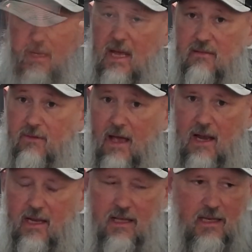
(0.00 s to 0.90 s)
Death
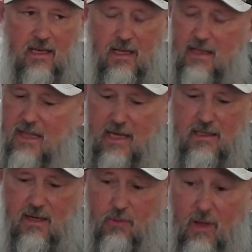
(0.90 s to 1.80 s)
Valley, and
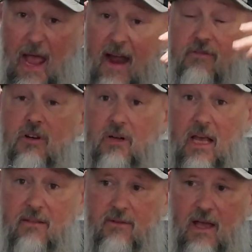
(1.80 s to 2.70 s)
that after
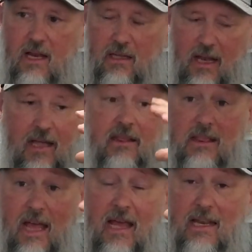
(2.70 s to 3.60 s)
Death Valley,
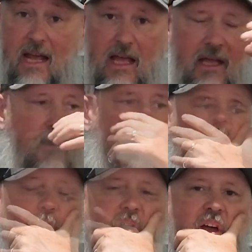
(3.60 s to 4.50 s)
like that day,
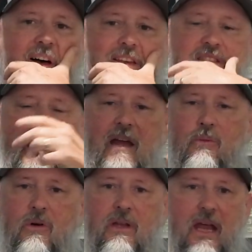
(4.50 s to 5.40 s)
because day 1,